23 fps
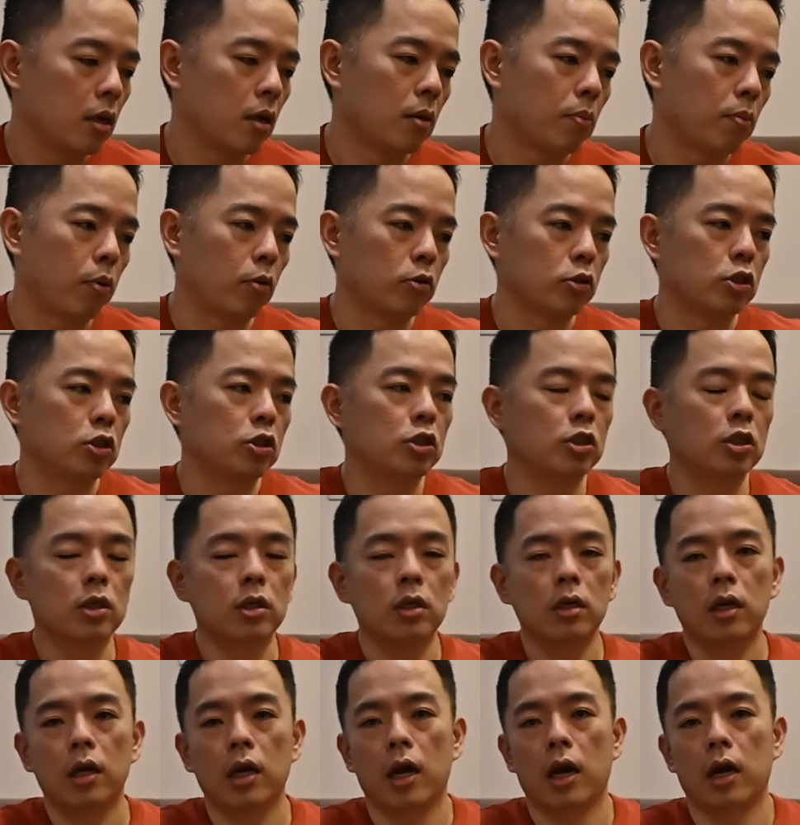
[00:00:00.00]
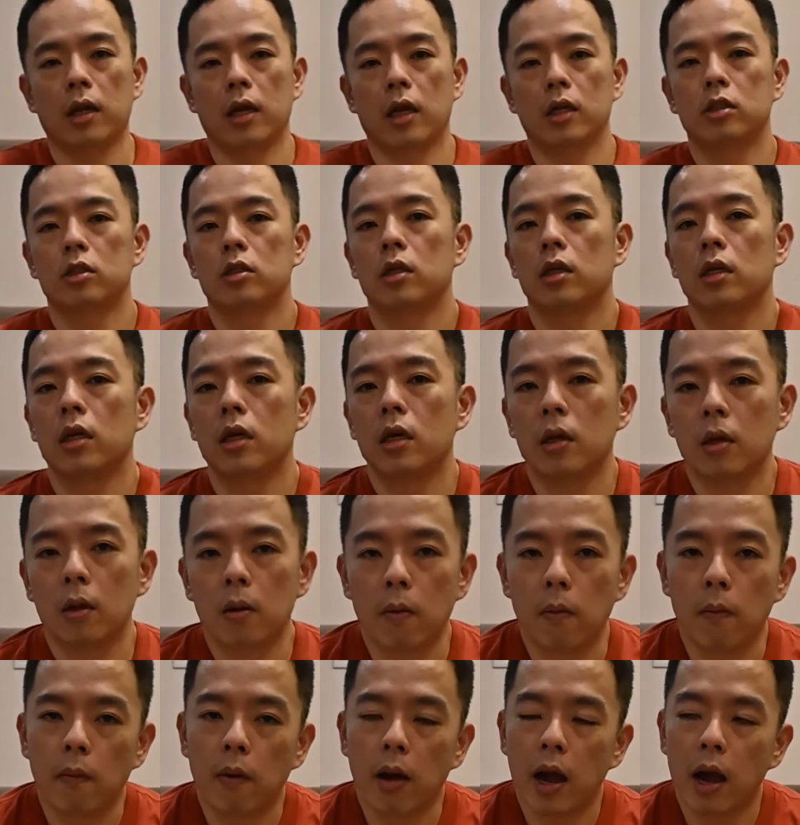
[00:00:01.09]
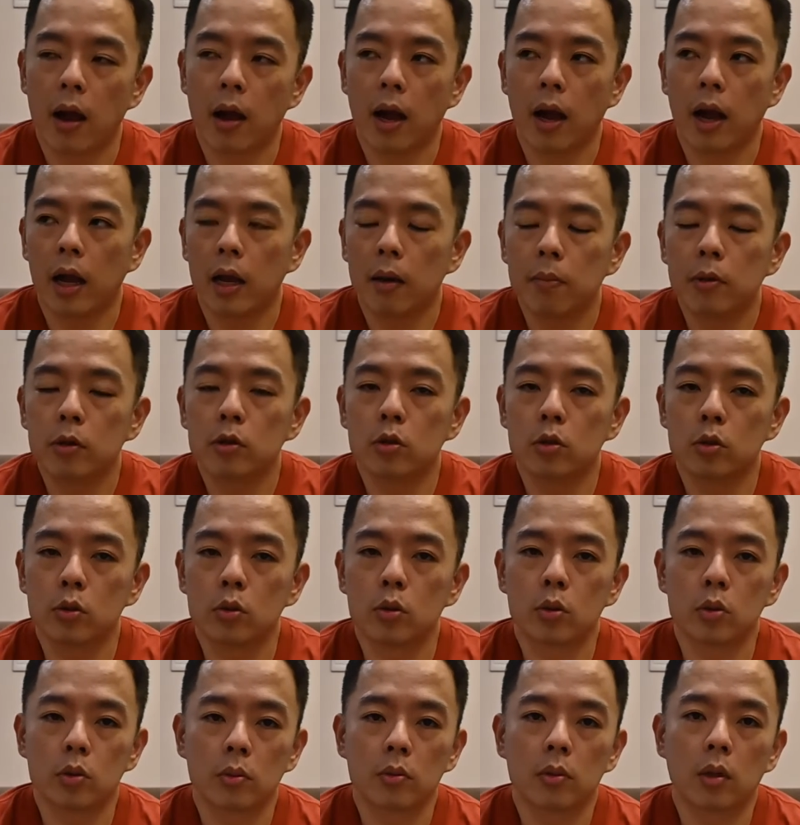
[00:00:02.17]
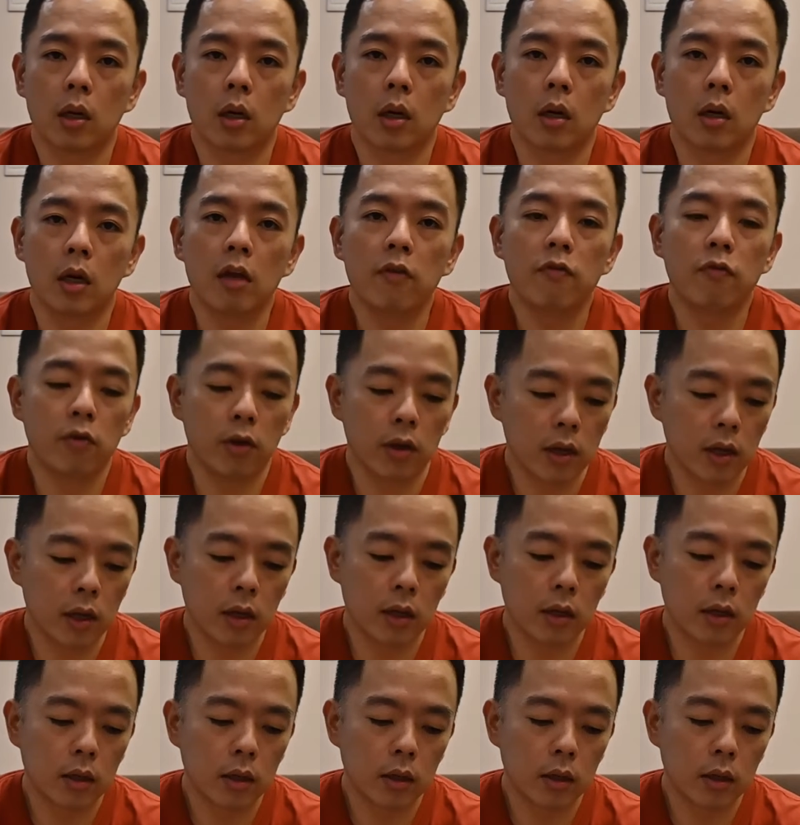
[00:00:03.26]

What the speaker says: procedure and actually able to live with it.